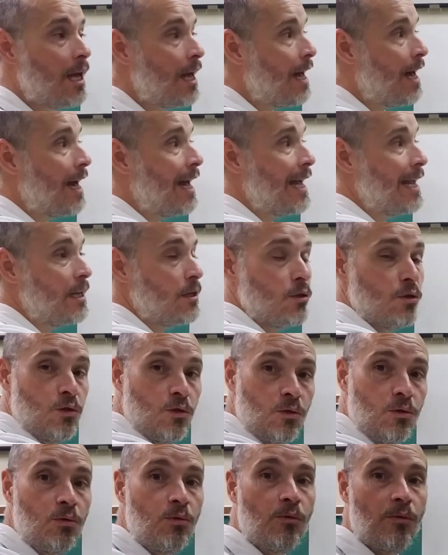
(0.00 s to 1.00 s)
I
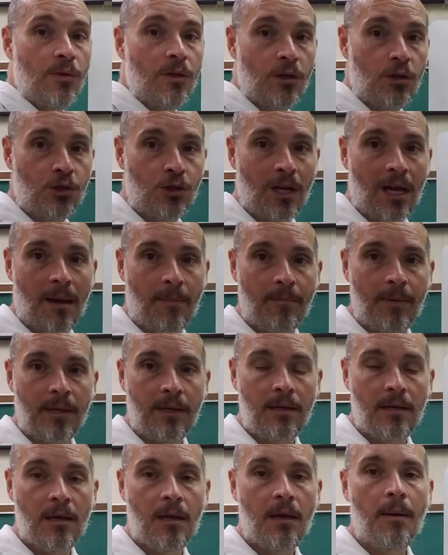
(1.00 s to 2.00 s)
do the shopping.